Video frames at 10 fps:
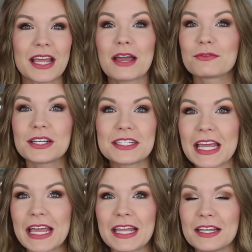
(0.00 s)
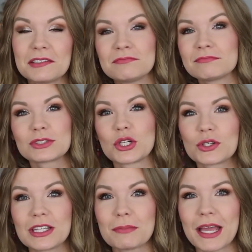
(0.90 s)
everyday
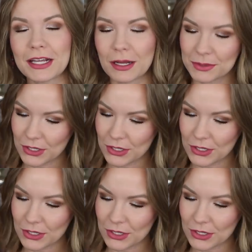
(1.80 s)
girly makeup.